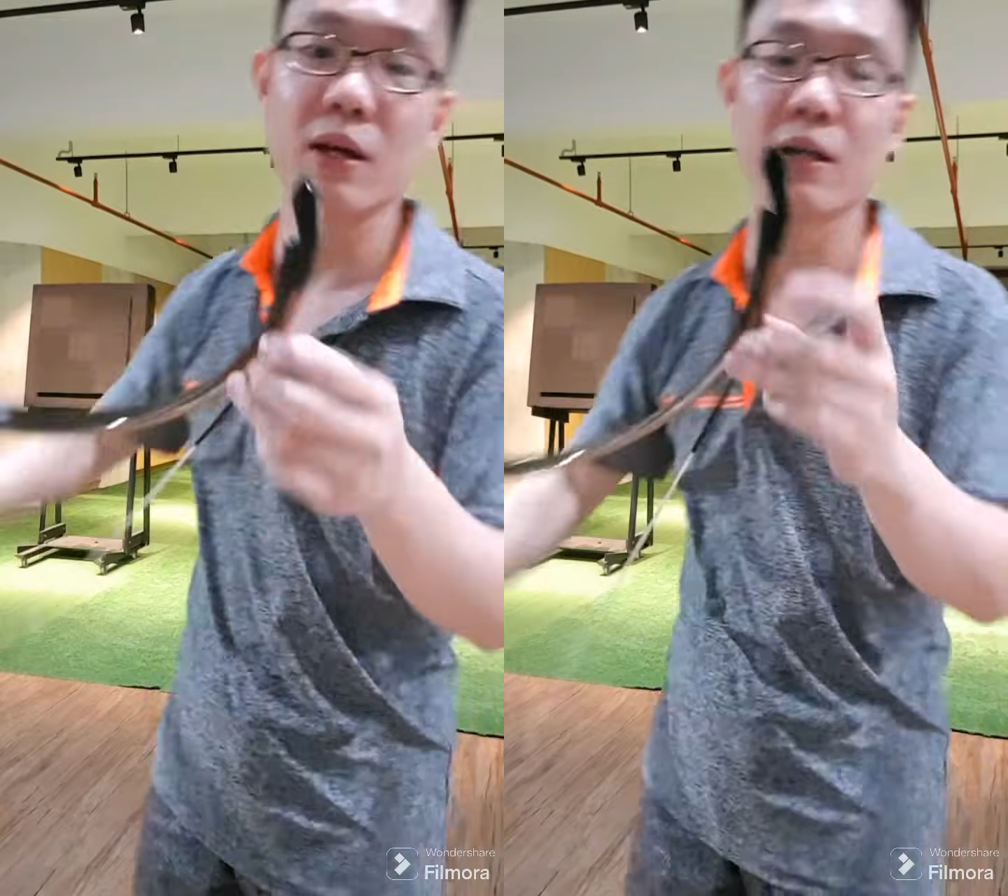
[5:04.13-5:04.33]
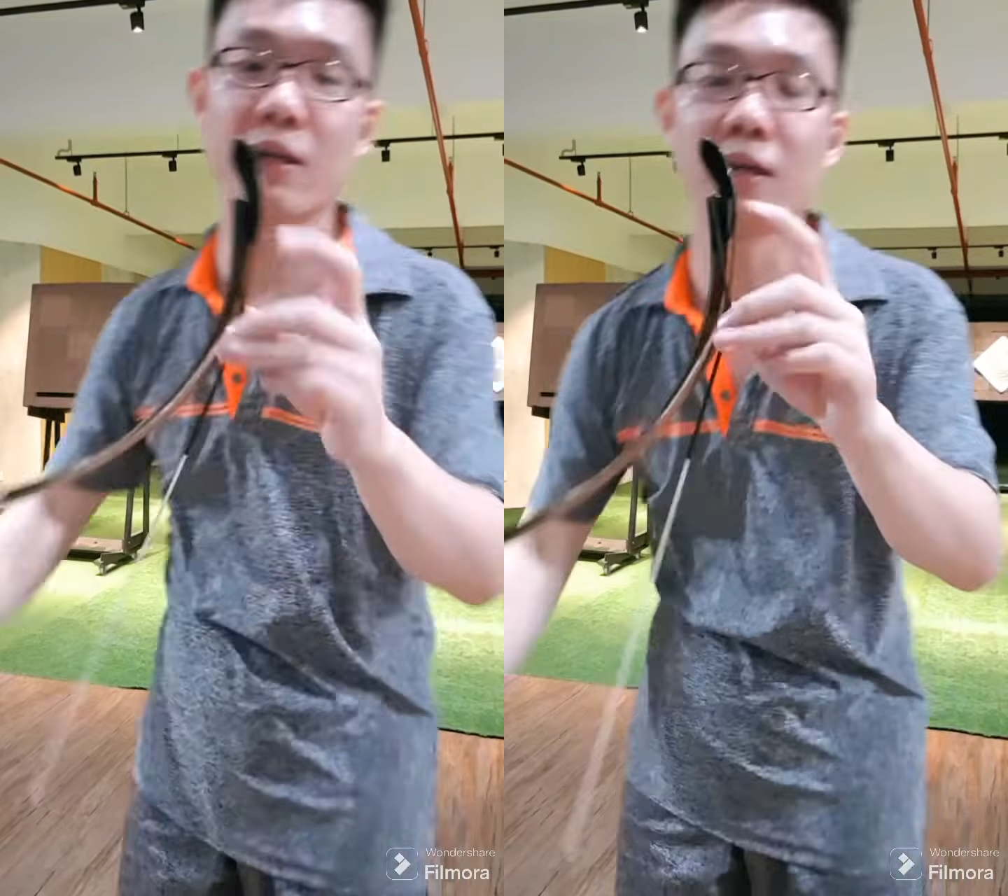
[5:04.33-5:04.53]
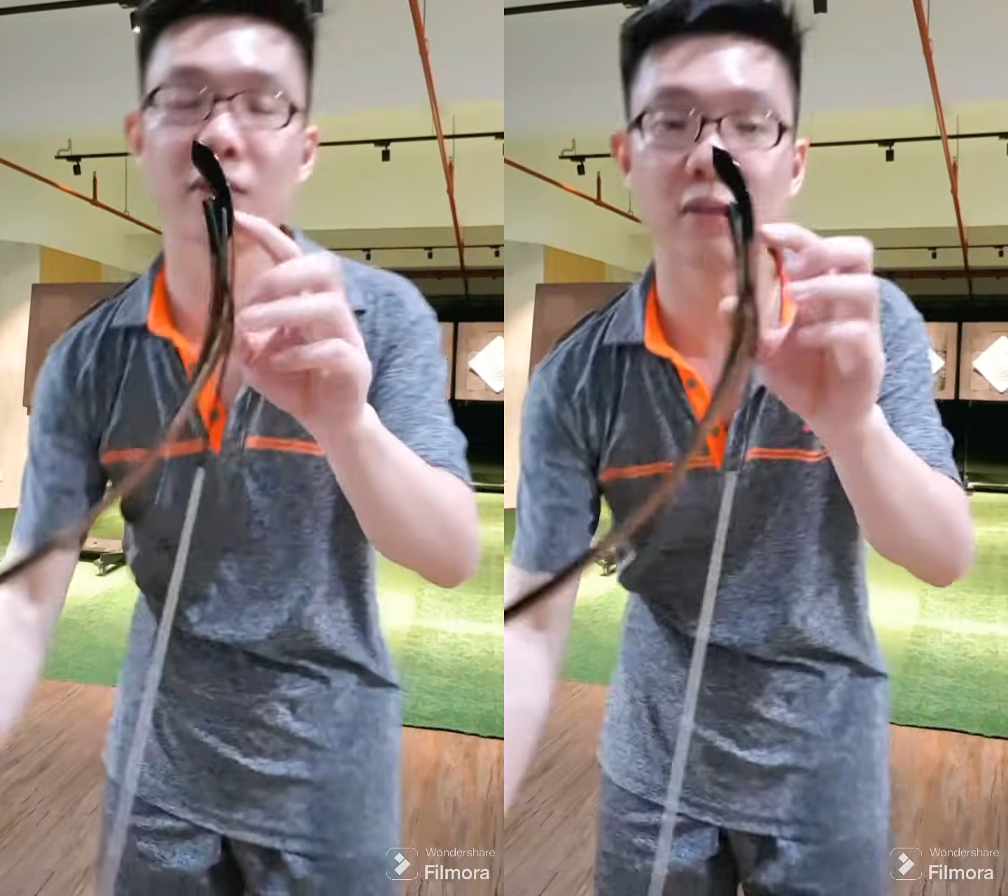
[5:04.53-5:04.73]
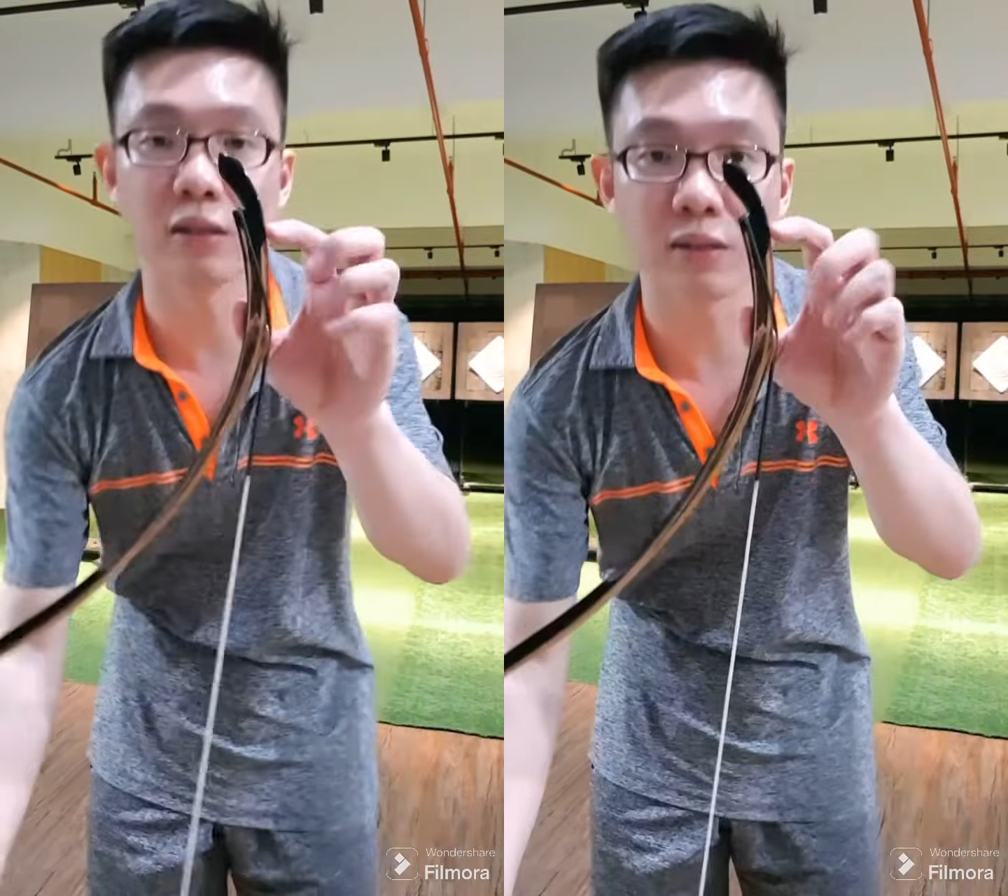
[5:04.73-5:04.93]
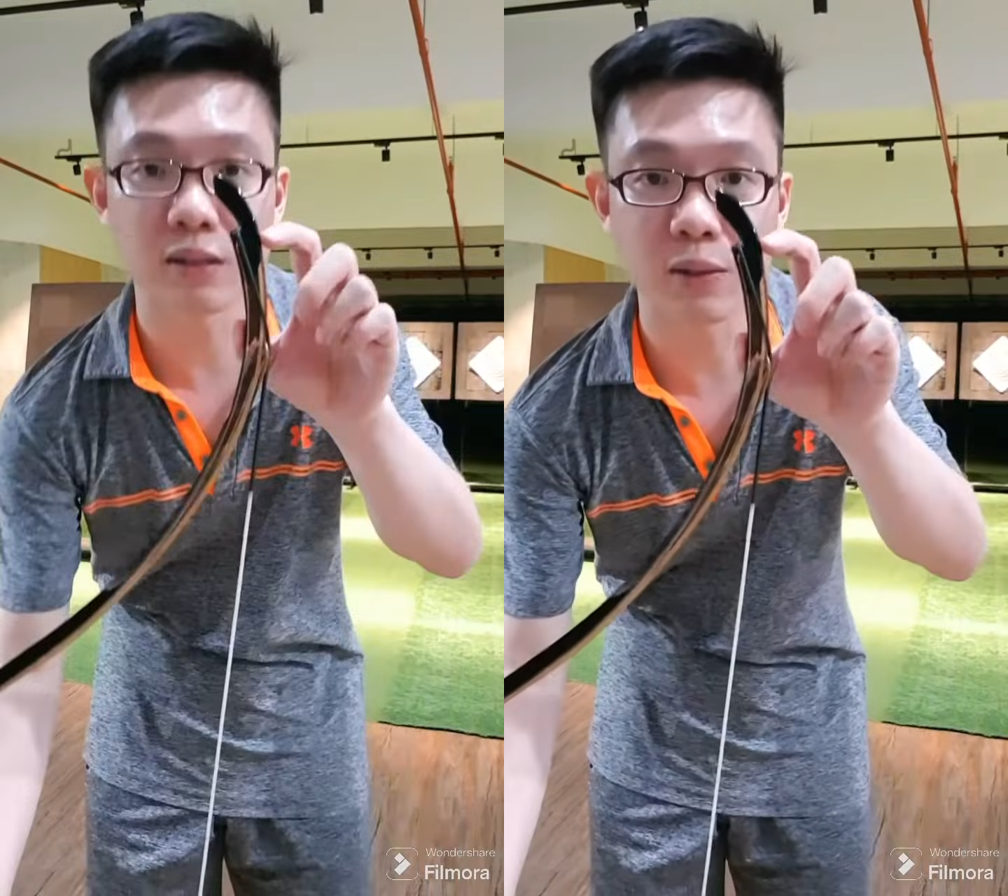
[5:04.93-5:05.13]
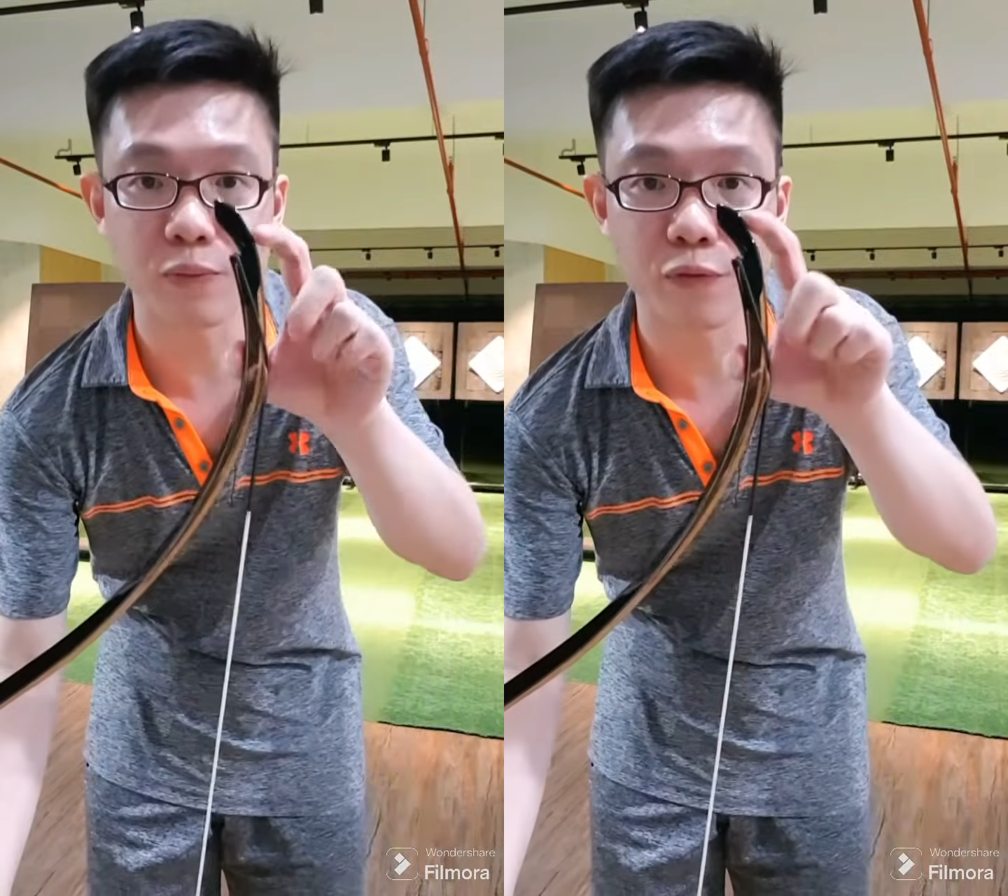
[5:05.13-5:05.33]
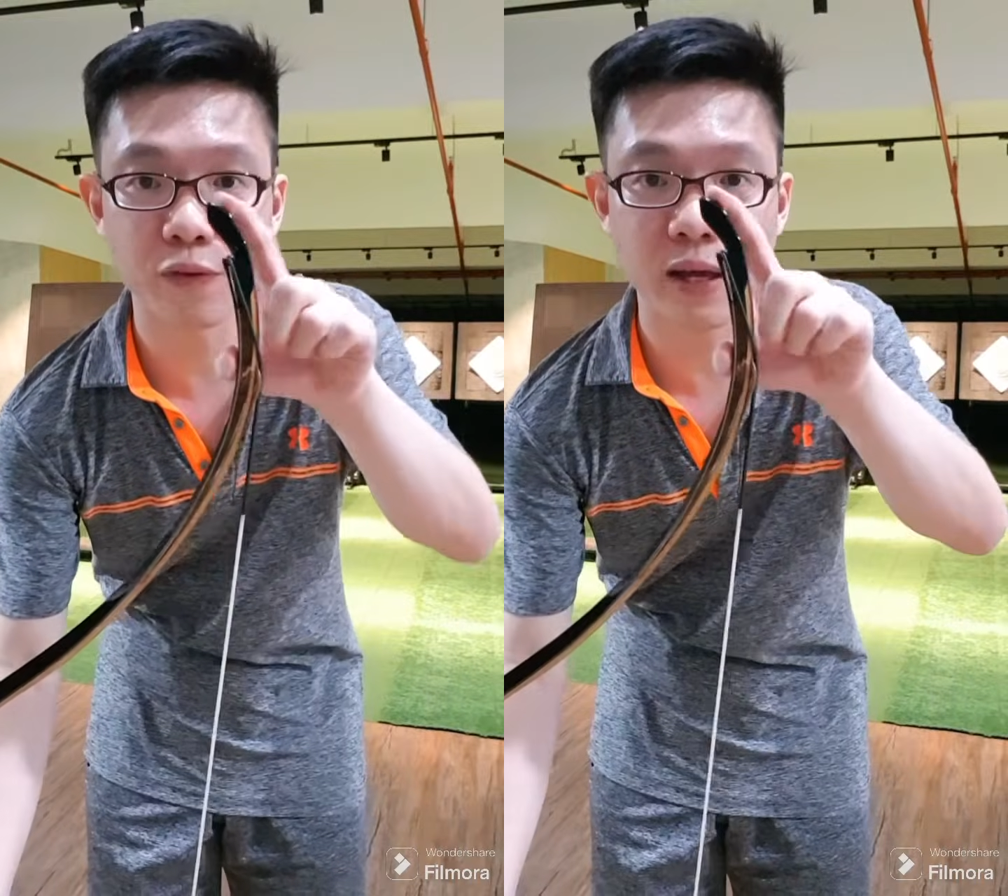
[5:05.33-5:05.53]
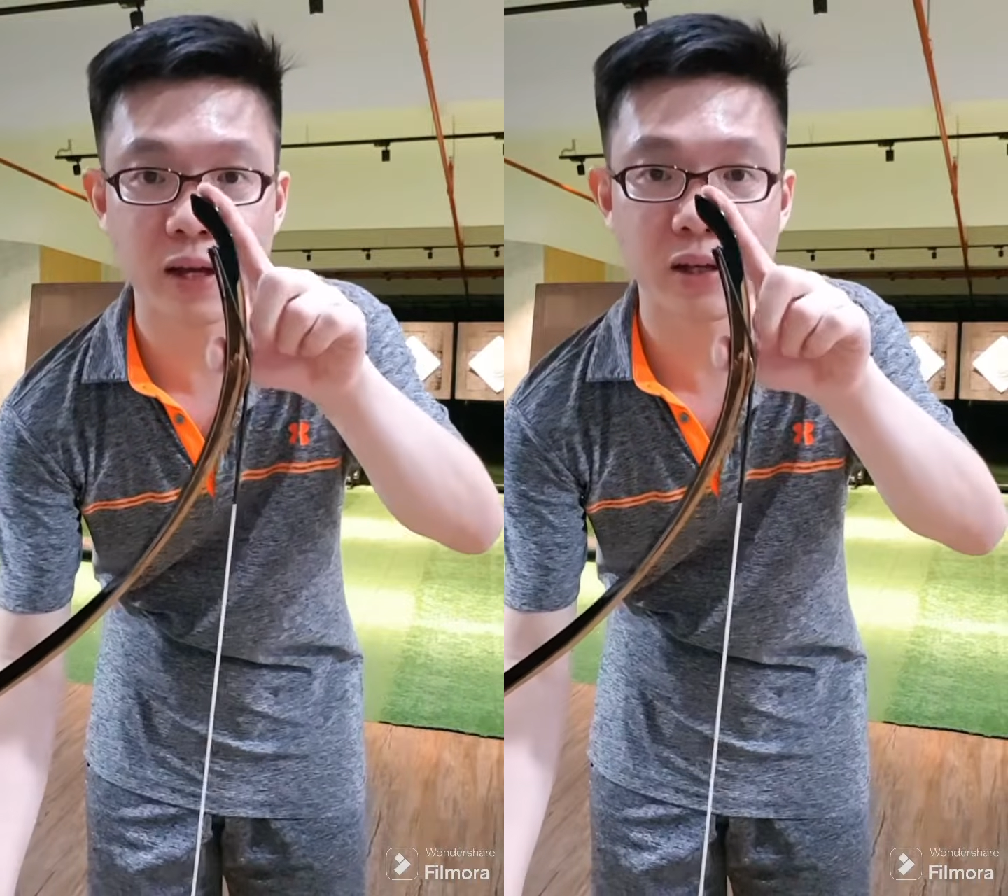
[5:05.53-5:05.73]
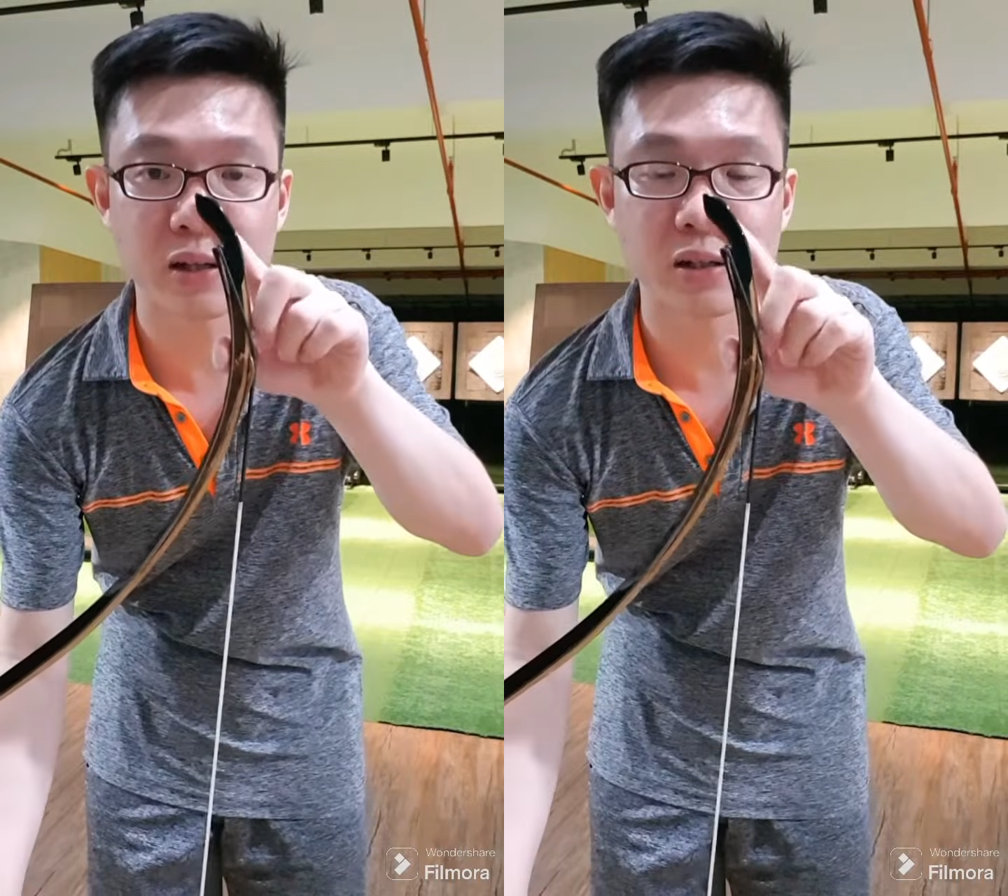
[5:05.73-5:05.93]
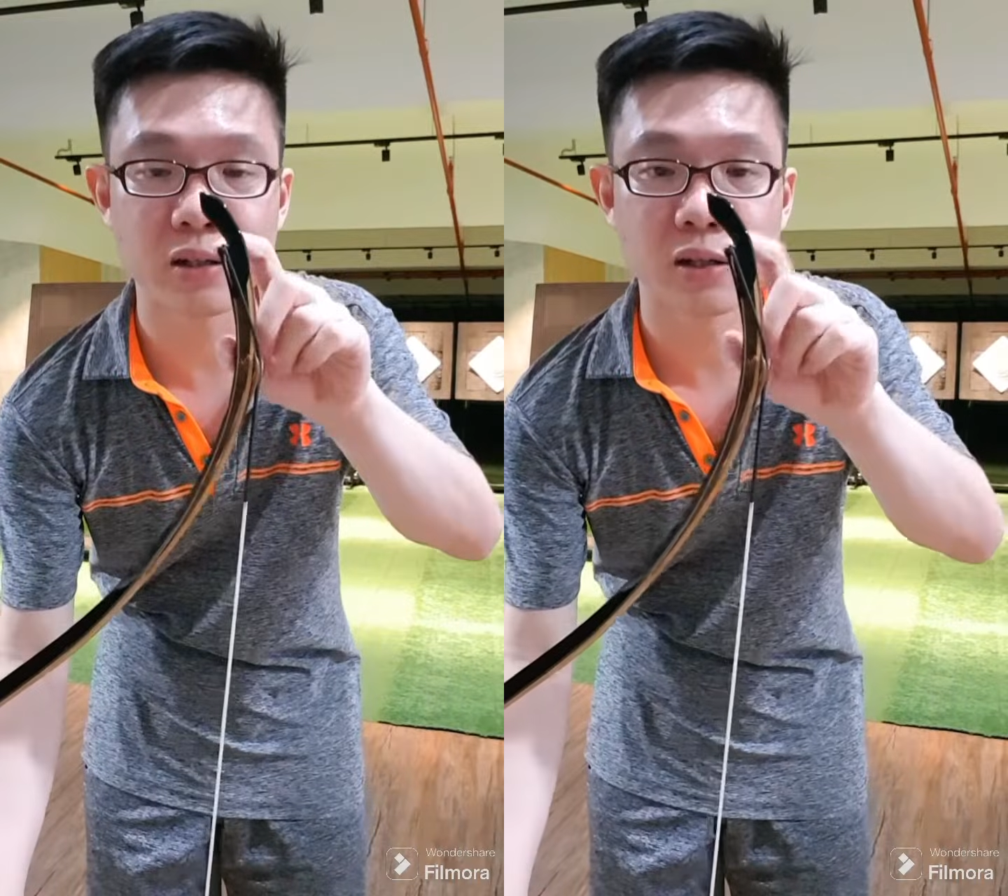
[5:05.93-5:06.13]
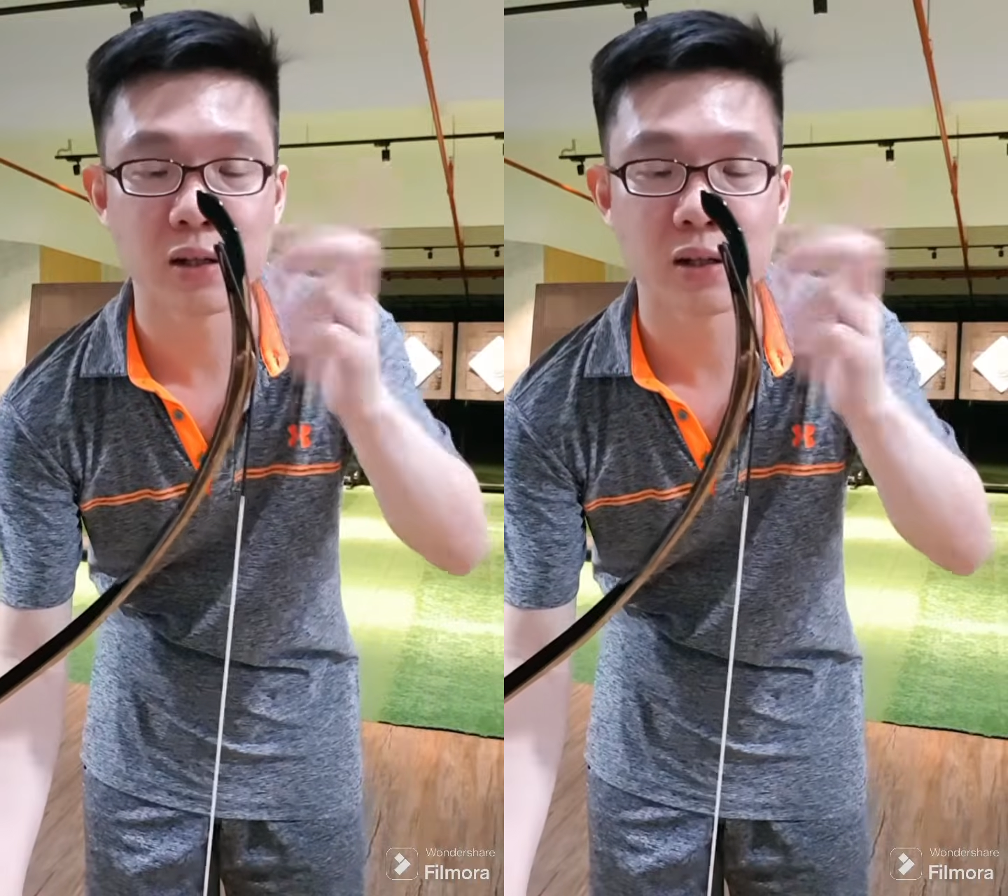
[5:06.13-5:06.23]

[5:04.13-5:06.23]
and then the tip flare here,